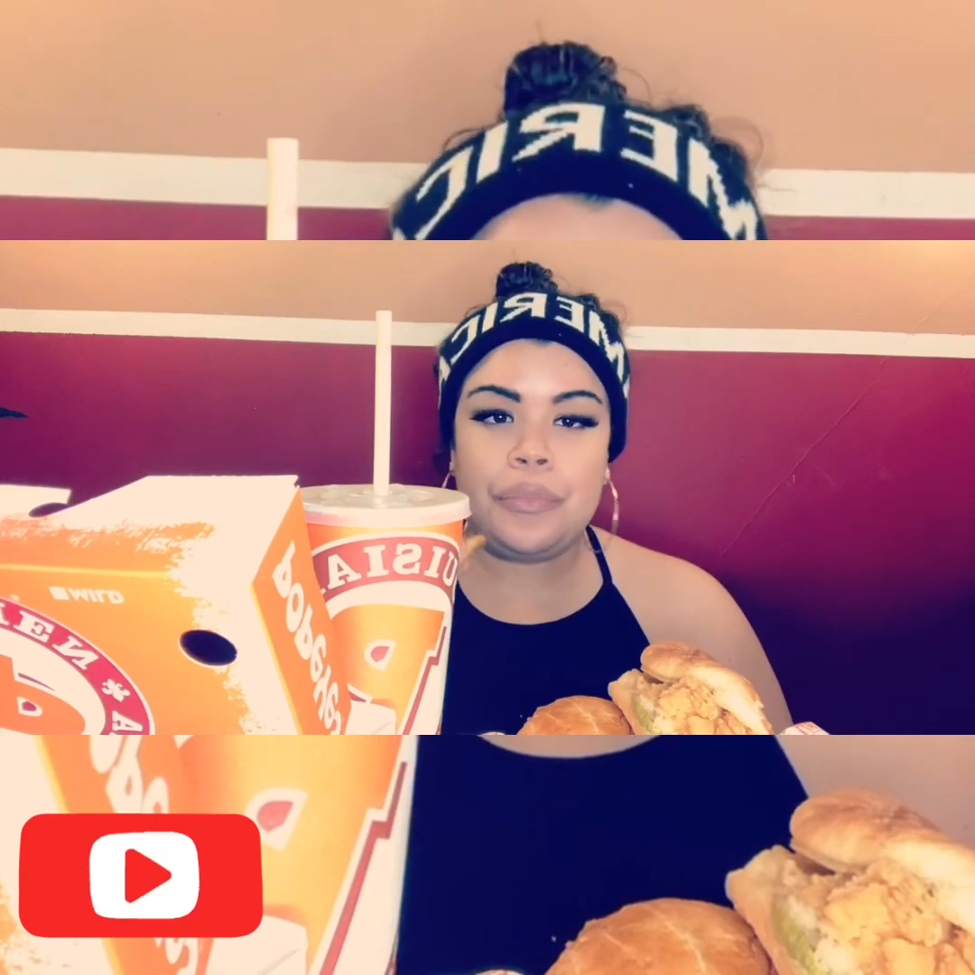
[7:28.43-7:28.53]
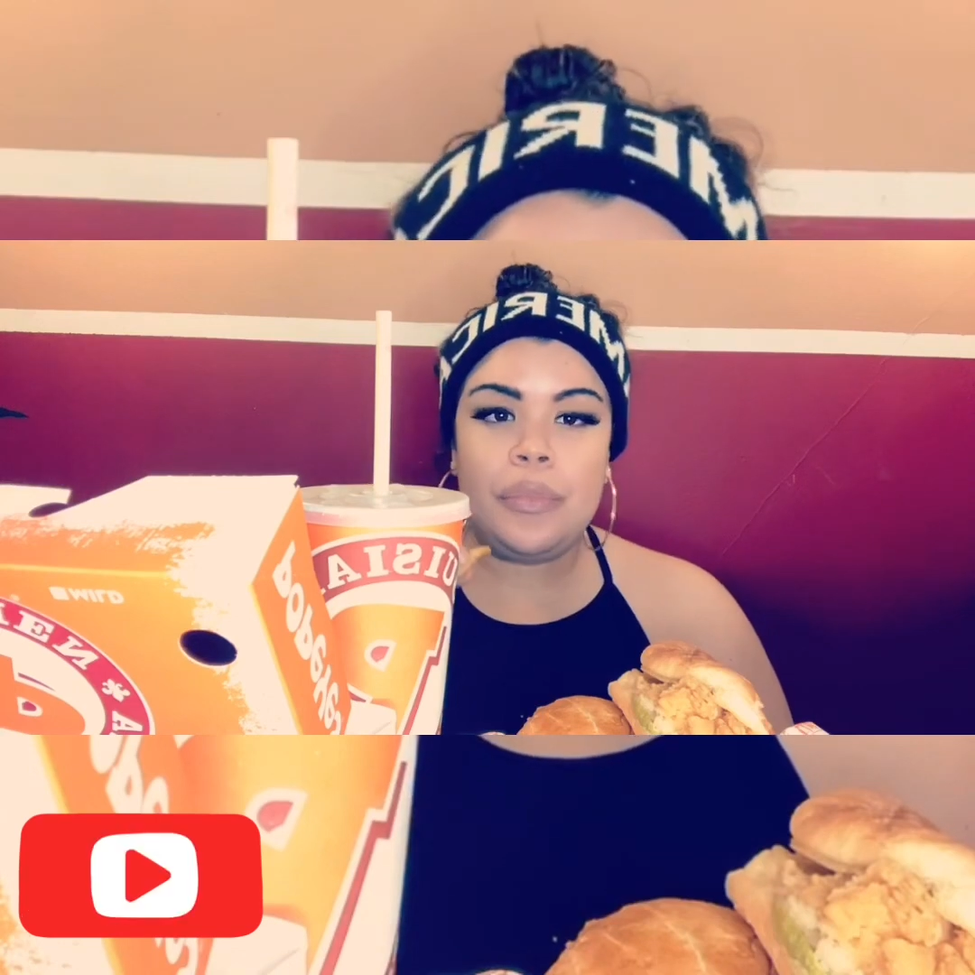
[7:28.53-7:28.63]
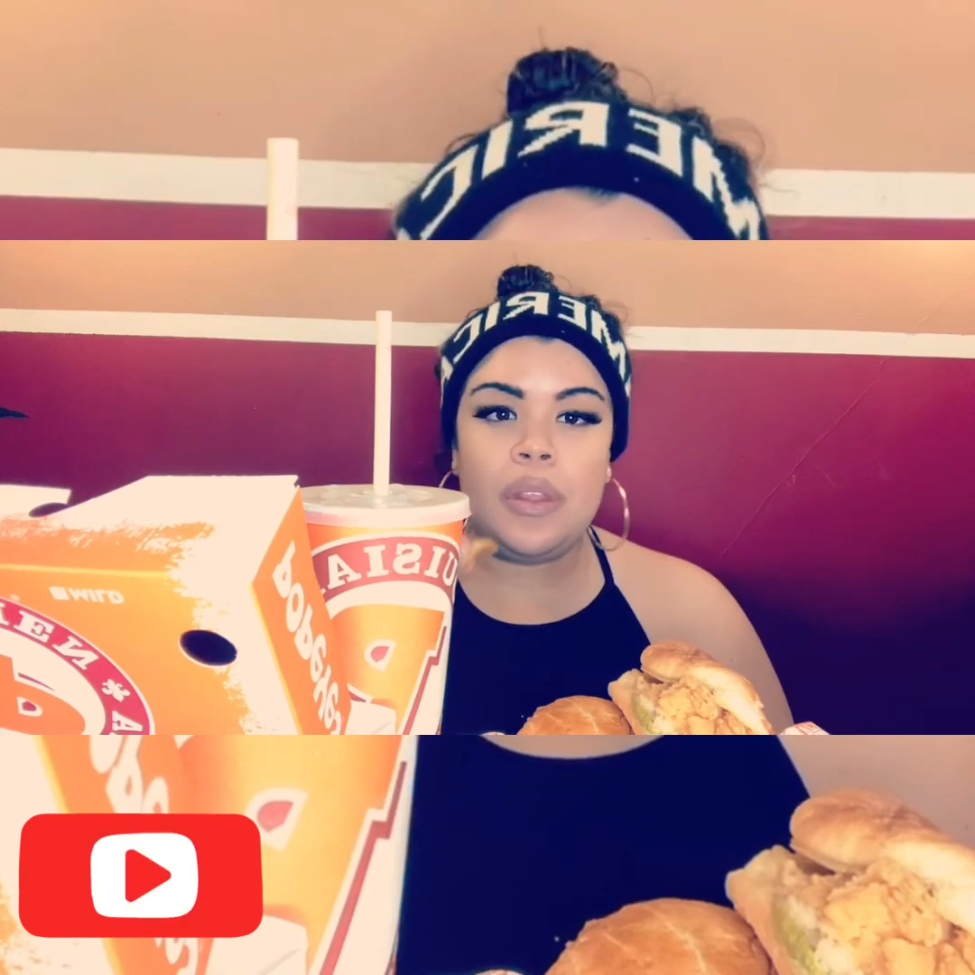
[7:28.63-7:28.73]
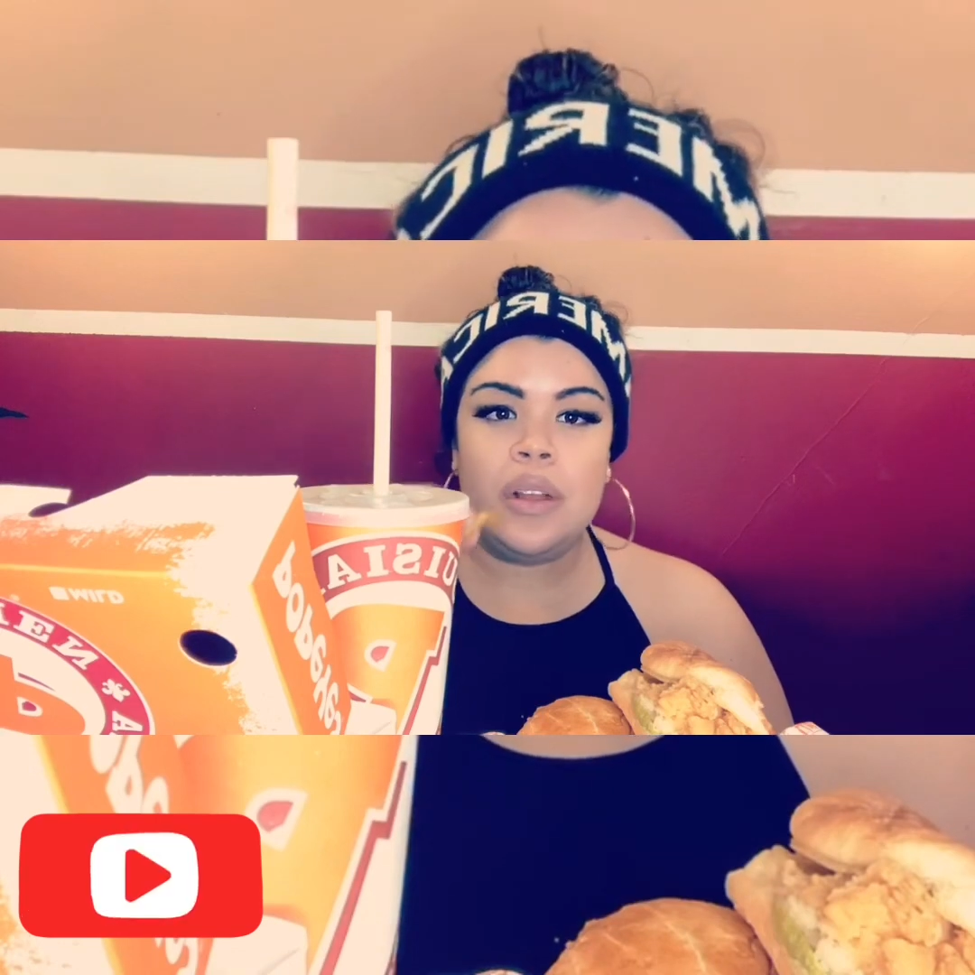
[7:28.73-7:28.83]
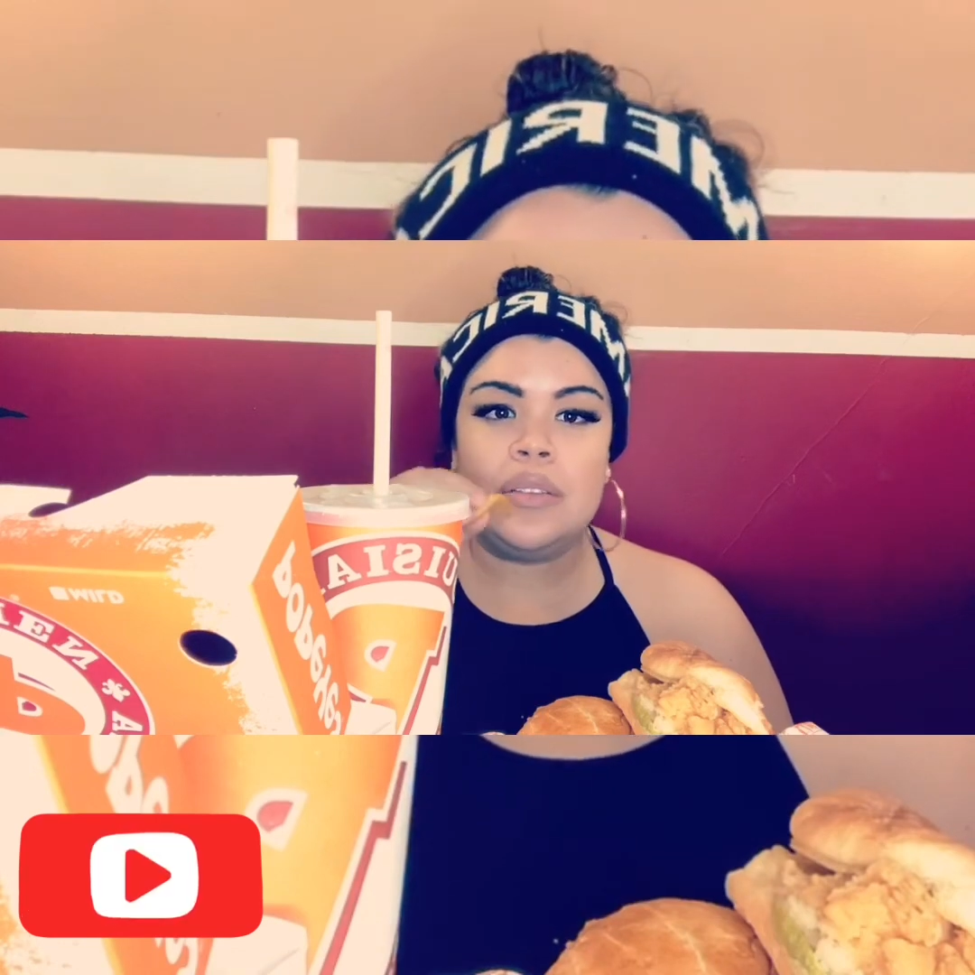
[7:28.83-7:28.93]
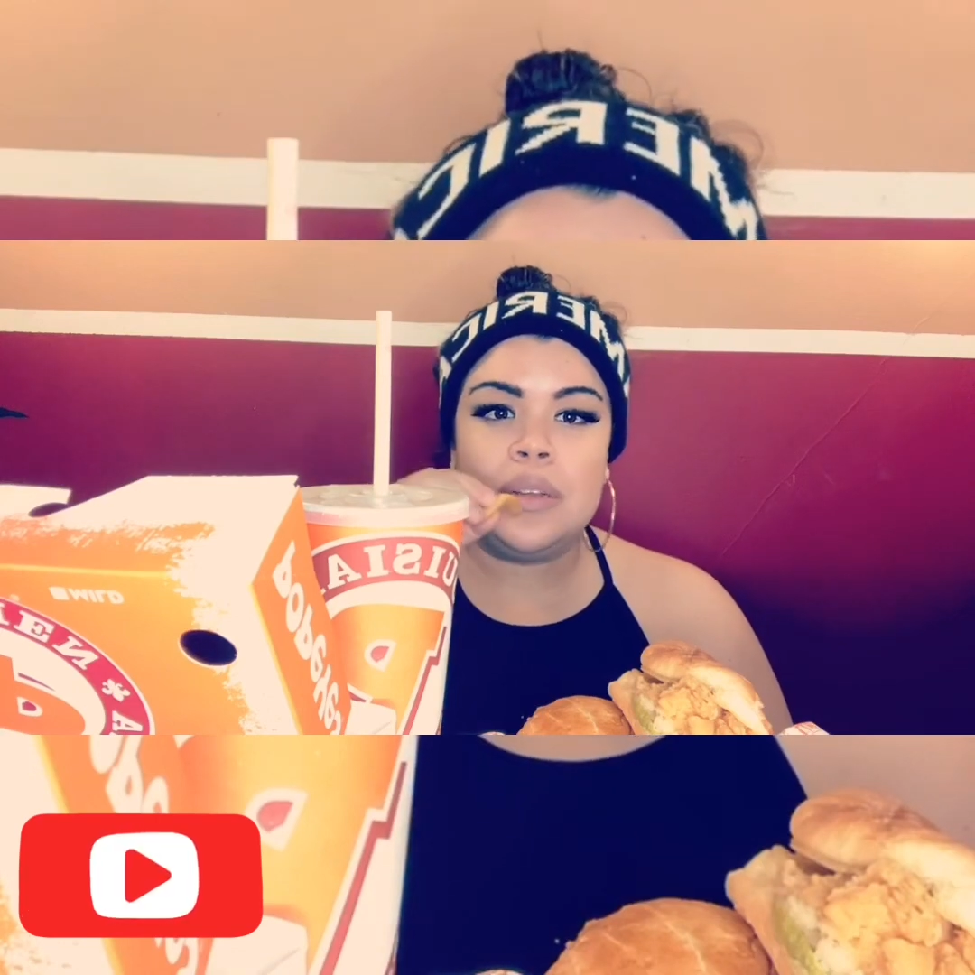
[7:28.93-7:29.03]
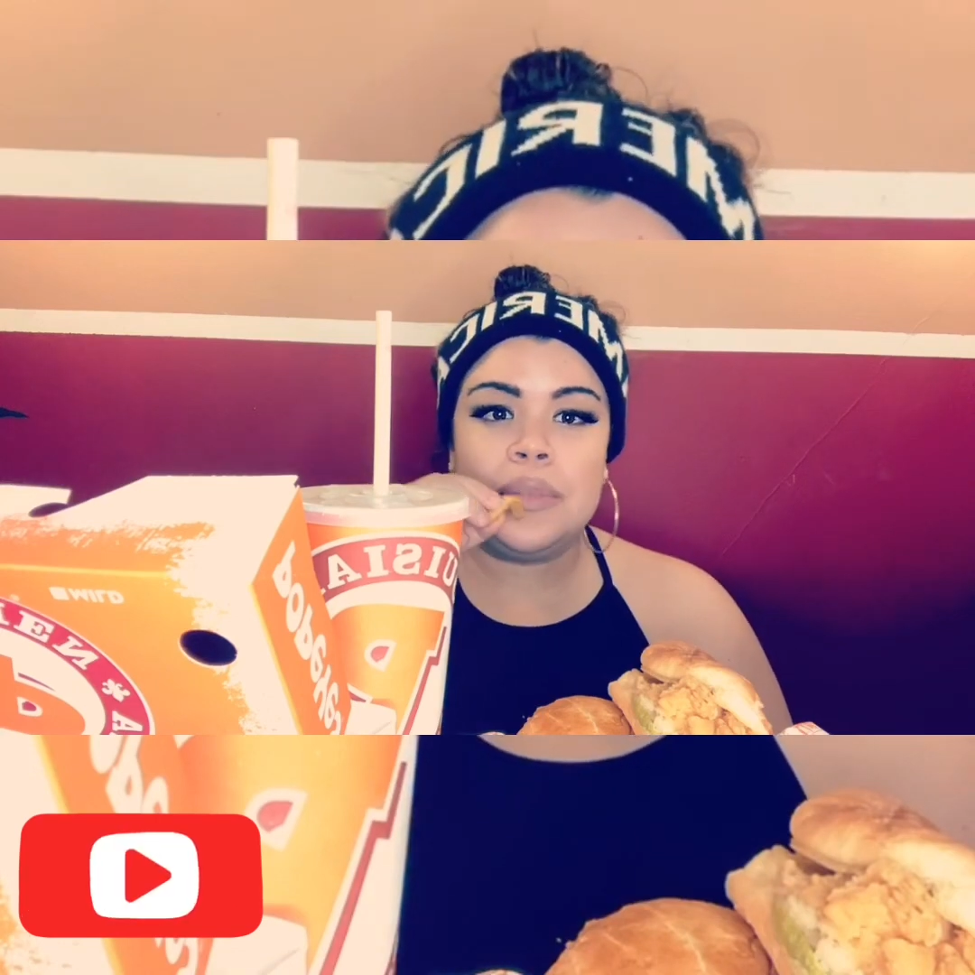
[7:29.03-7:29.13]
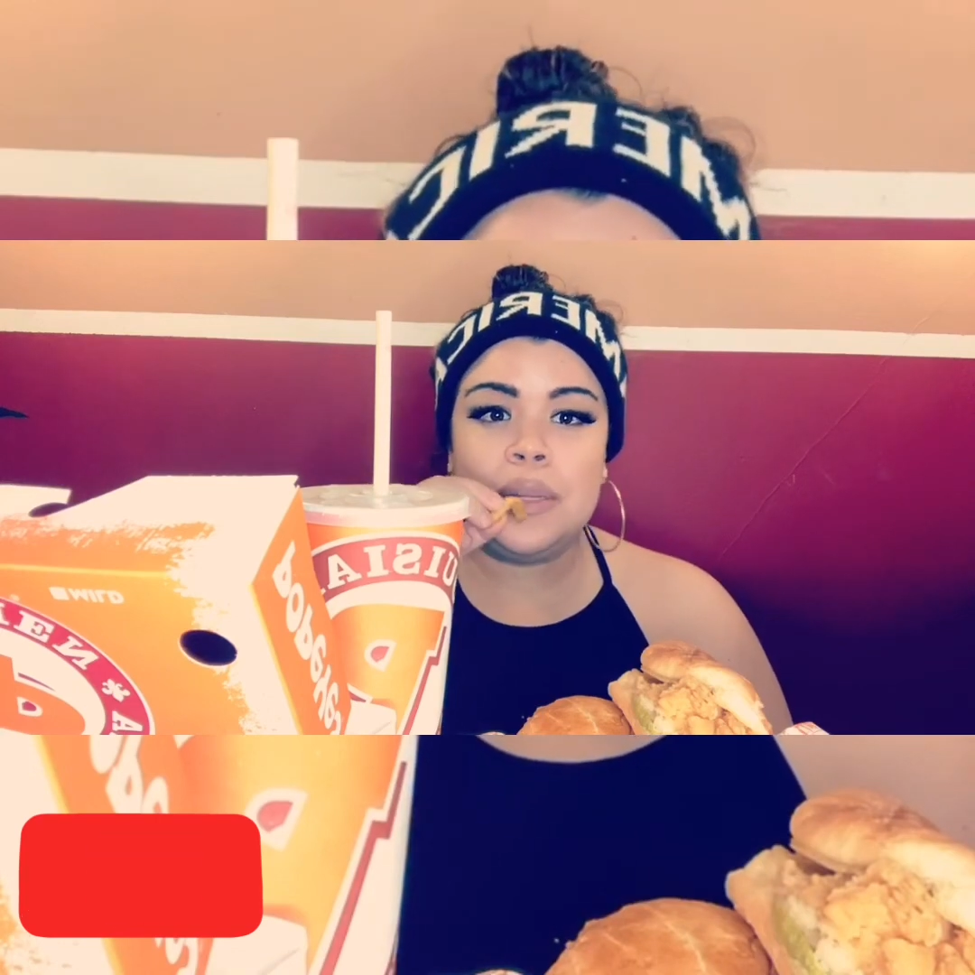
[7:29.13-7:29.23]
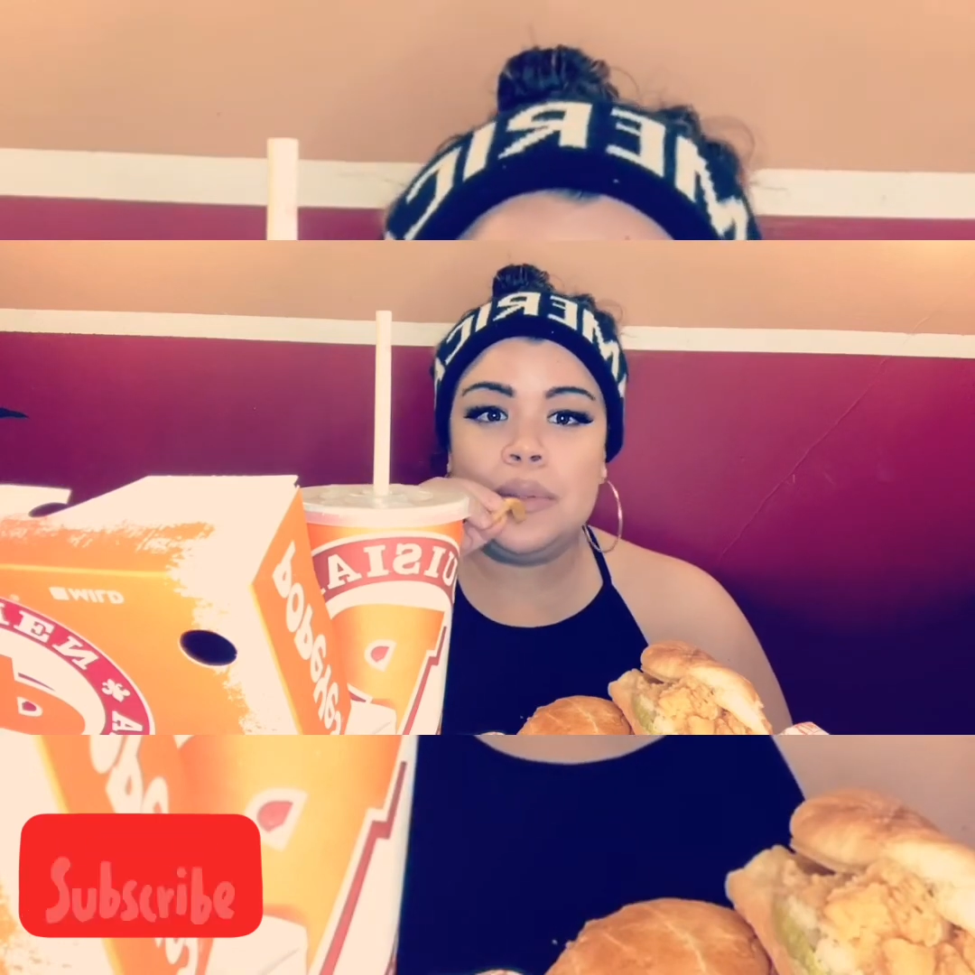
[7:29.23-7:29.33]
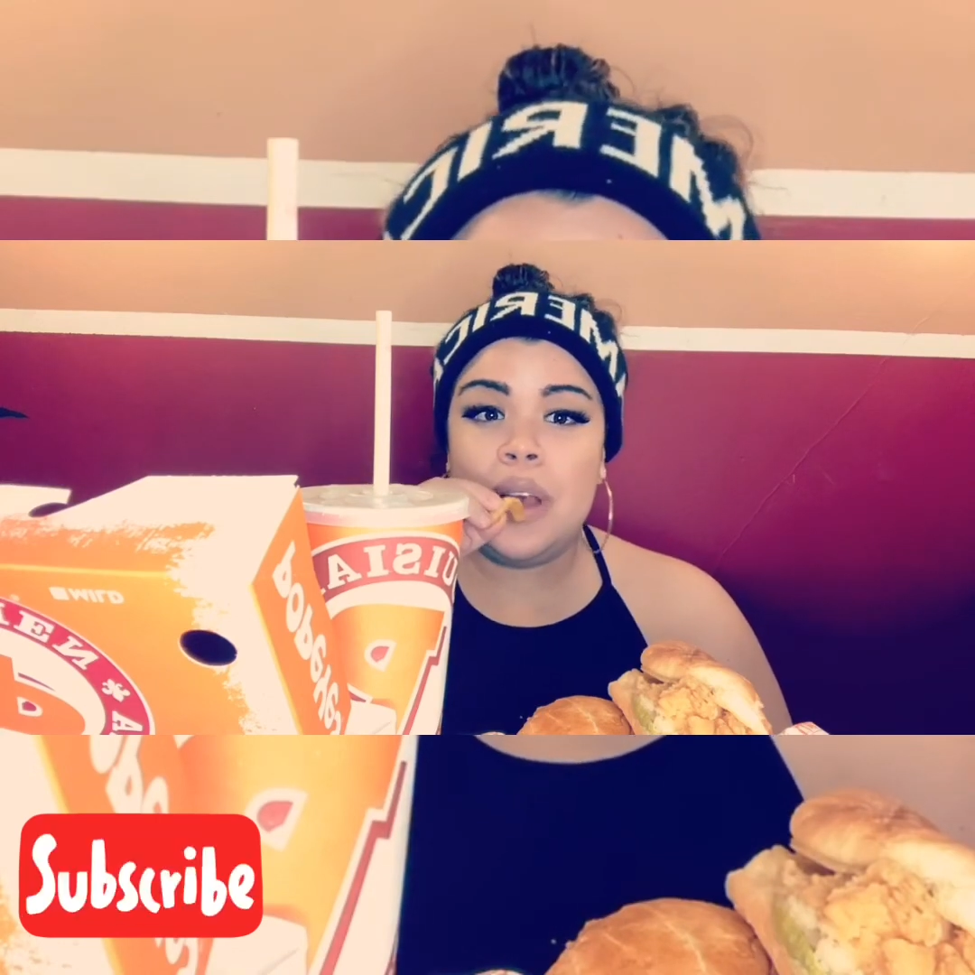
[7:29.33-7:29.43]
Sometimes you